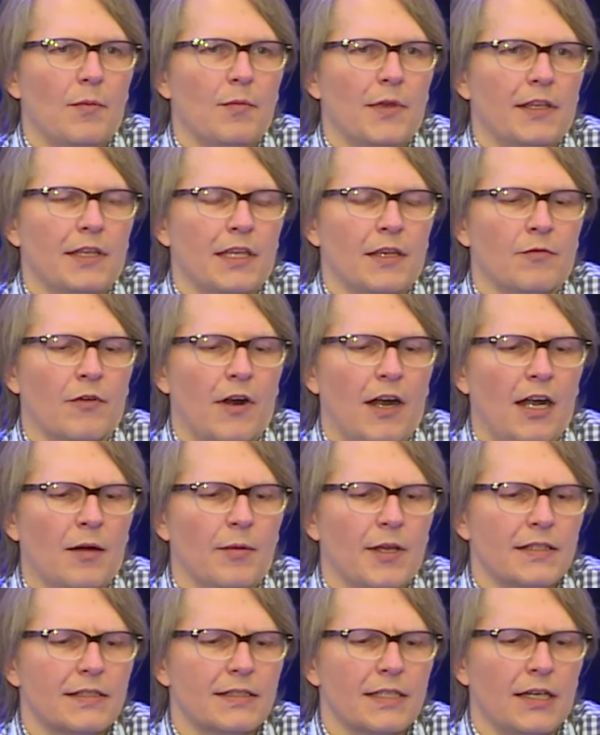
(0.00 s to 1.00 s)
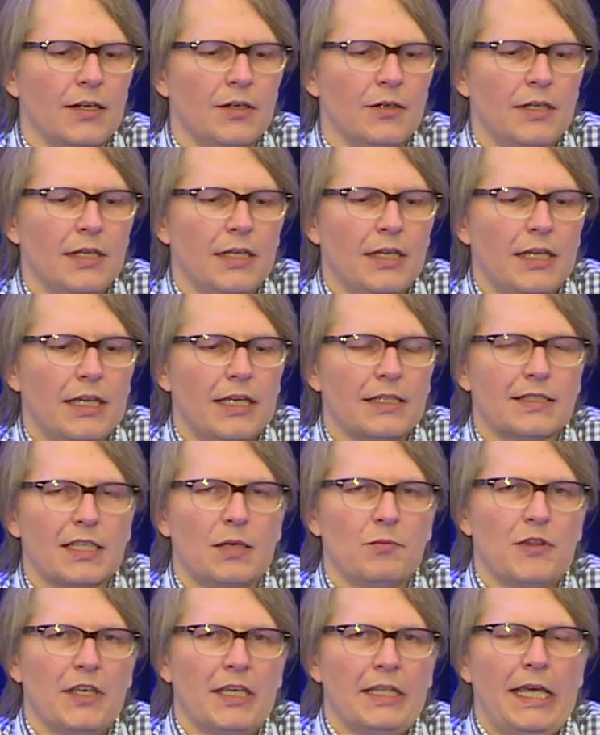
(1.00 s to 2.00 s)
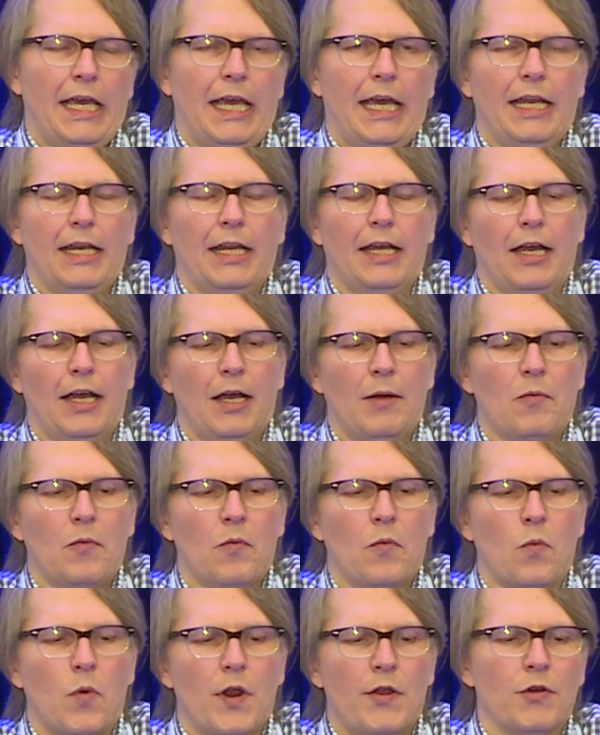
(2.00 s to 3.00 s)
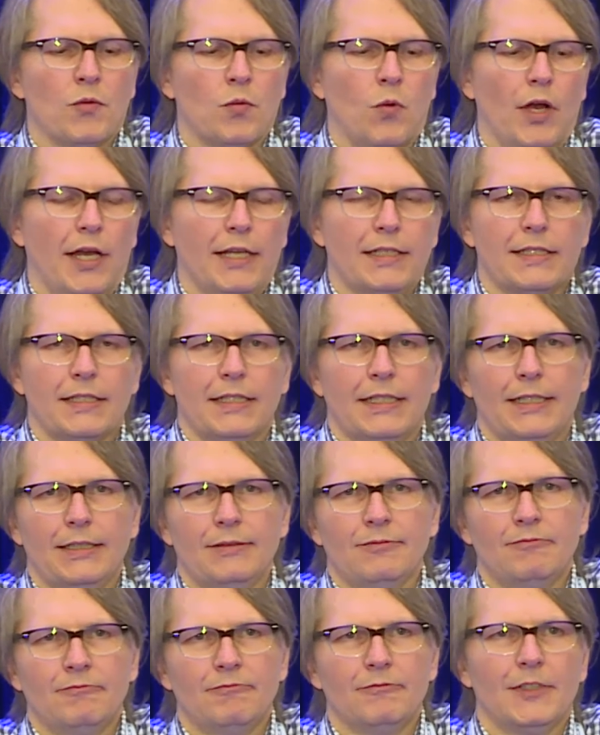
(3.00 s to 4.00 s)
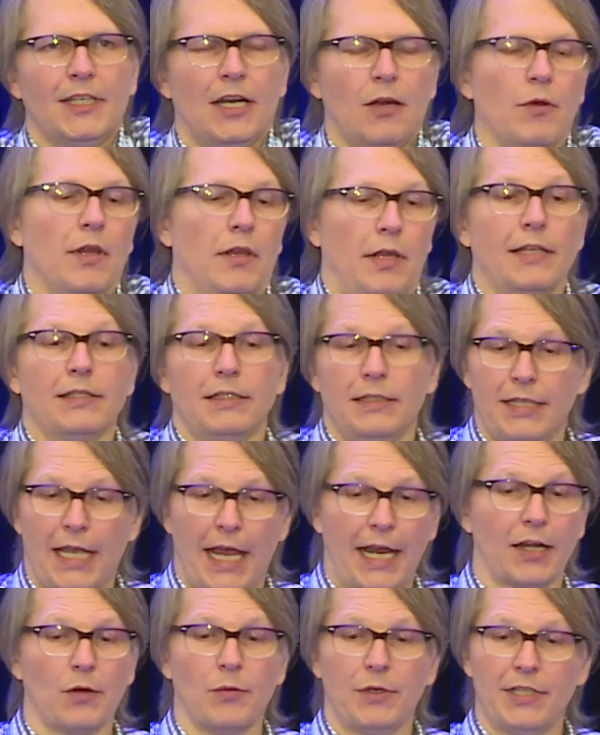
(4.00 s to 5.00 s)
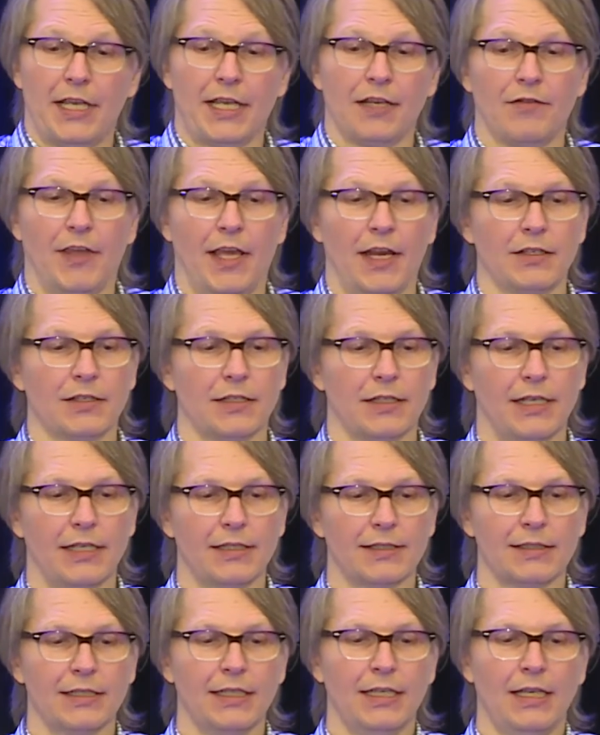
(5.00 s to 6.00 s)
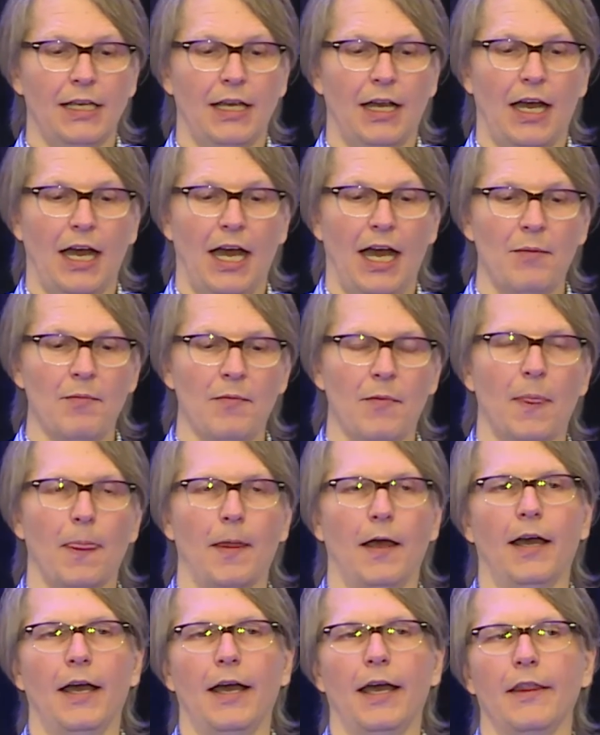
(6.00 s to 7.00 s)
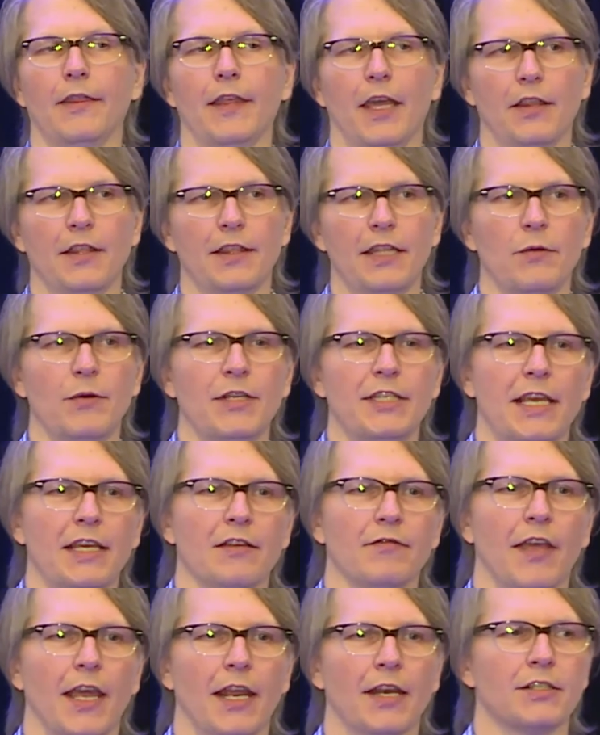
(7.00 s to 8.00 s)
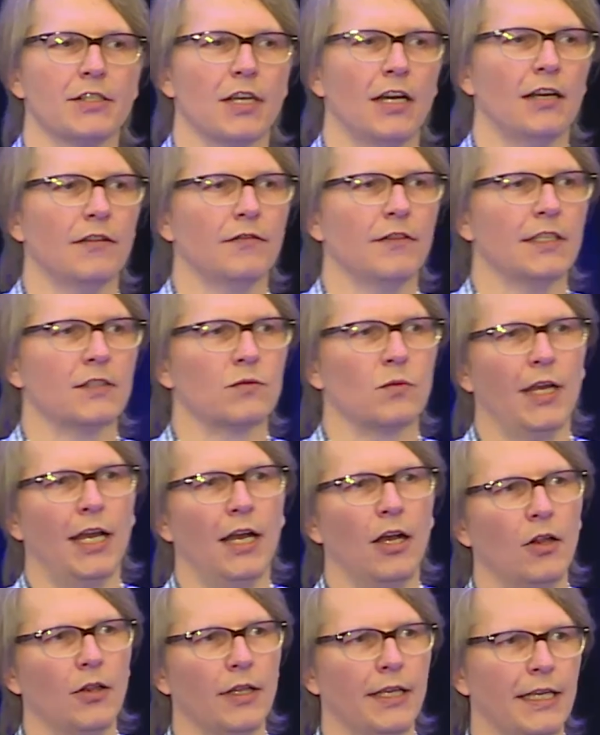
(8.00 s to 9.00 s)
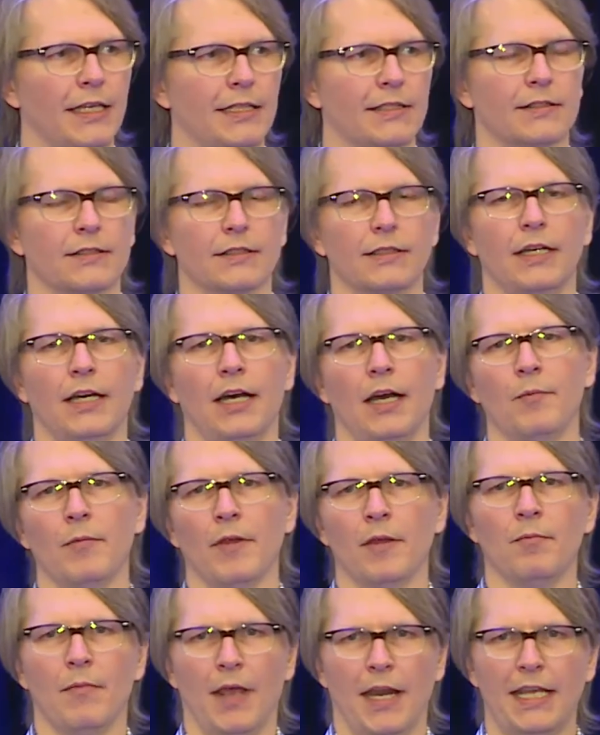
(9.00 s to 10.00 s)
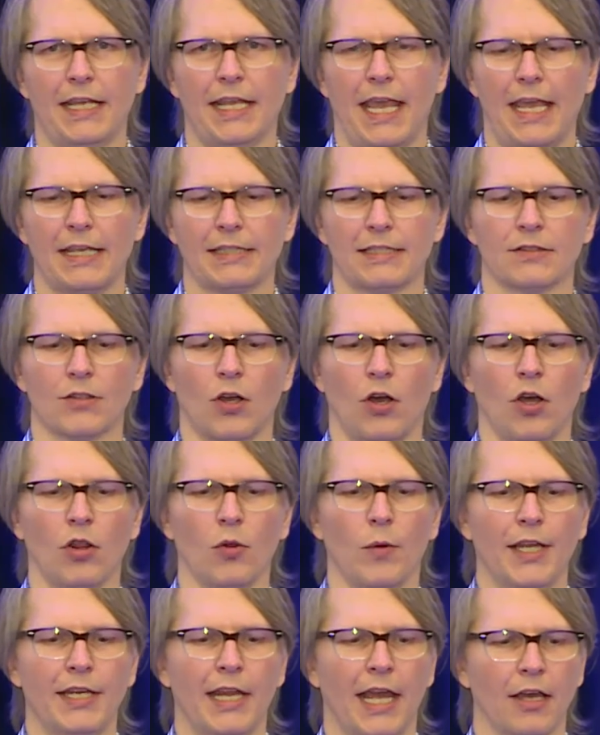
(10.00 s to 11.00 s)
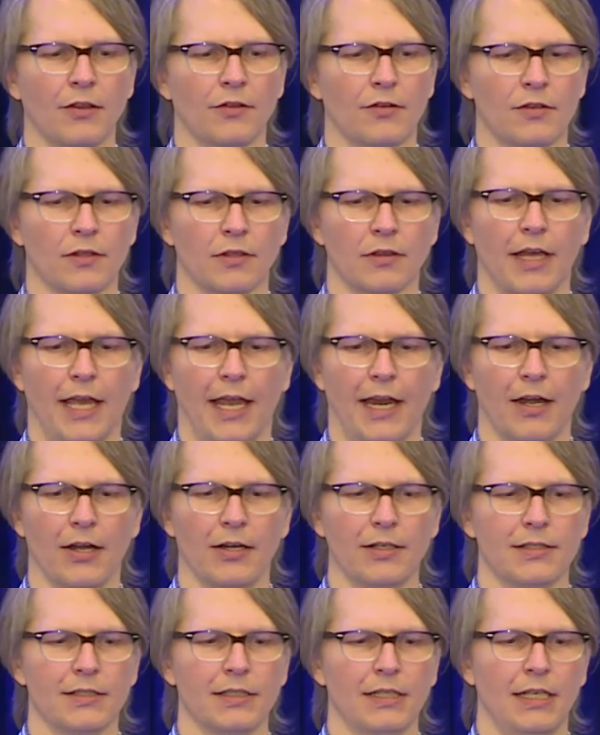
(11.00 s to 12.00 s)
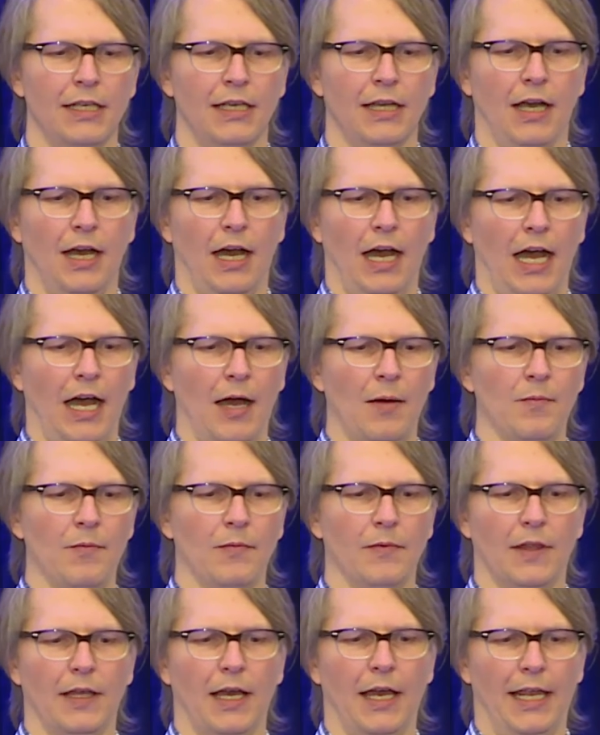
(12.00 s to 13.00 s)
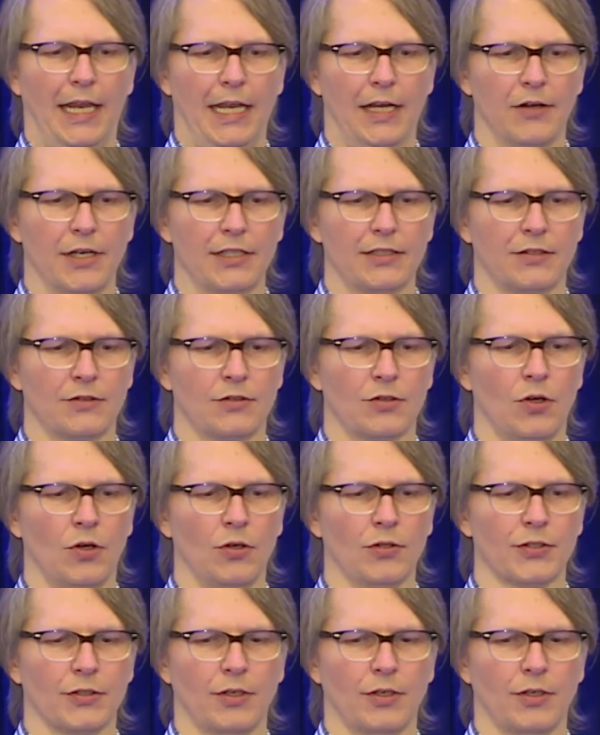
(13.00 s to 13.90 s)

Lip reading: in the environment. So it's something that we would want to, you know, as an attacker, we take advantage of this. The other thing we take advantage of as well is, in many cases, all the way down through the layers, egress controls